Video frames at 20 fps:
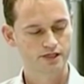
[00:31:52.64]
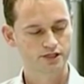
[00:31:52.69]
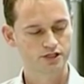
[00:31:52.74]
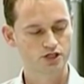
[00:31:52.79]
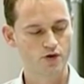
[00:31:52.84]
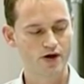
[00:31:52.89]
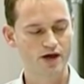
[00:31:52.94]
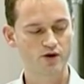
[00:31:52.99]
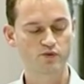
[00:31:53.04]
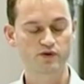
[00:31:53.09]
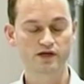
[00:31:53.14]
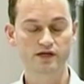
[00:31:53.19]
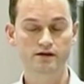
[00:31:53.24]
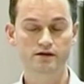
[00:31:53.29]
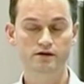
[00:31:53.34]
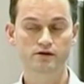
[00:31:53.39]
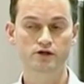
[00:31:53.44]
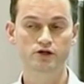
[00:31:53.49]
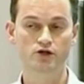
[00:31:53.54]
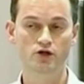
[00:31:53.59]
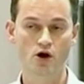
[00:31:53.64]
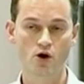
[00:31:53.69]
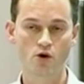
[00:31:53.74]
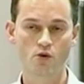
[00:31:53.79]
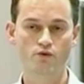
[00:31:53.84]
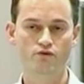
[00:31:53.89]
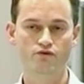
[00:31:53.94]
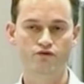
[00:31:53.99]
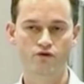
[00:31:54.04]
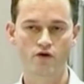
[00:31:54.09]
So, and we
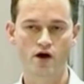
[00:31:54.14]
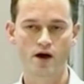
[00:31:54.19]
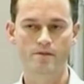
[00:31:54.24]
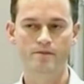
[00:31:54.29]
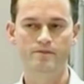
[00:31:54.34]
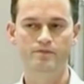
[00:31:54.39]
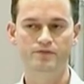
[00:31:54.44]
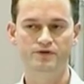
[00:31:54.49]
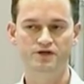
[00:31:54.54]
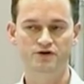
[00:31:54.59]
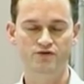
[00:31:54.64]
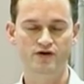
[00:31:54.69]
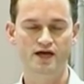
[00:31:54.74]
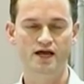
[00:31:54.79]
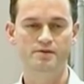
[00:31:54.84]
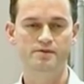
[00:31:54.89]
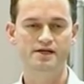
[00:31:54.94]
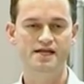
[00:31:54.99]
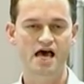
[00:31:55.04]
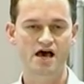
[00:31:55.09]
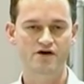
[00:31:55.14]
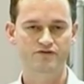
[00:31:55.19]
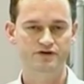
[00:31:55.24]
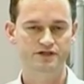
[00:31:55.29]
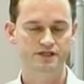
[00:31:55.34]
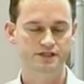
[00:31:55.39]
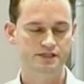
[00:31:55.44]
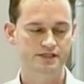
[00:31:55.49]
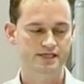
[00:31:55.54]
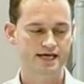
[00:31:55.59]
know from the available
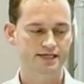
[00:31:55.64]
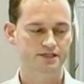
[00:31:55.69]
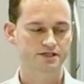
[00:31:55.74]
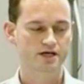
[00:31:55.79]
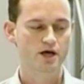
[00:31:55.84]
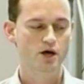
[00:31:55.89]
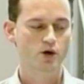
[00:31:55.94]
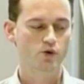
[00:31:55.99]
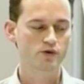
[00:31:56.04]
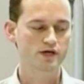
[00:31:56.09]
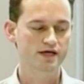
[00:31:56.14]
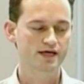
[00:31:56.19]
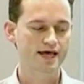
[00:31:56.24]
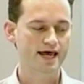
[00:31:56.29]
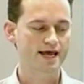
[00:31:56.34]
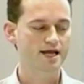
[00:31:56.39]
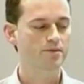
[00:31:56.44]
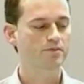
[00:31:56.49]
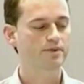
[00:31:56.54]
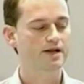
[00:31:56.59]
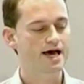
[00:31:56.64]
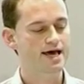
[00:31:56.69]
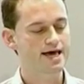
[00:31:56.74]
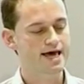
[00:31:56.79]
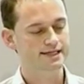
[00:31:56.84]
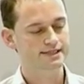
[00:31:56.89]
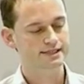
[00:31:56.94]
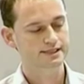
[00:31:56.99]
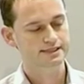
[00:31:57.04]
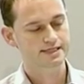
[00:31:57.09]
evidence that we can apply
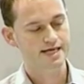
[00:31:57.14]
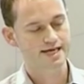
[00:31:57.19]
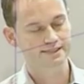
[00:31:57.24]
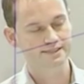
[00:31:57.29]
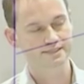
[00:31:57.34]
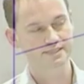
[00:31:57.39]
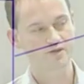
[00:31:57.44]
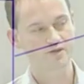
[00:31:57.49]
exercise